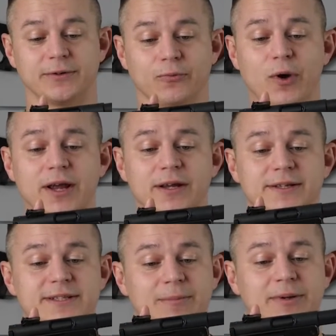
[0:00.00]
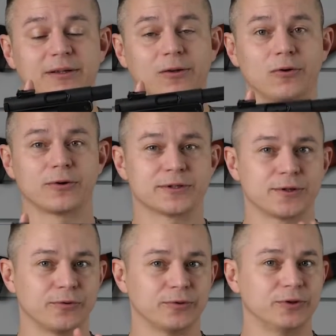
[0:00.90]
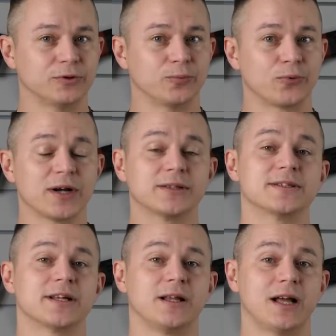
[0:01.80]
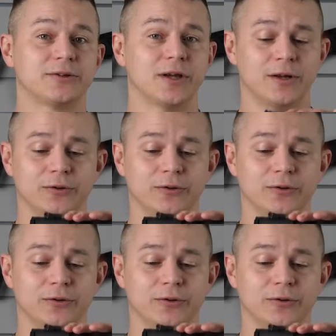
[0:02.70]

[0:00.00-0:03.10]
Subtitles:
way is a bit long, so you need to practice a lot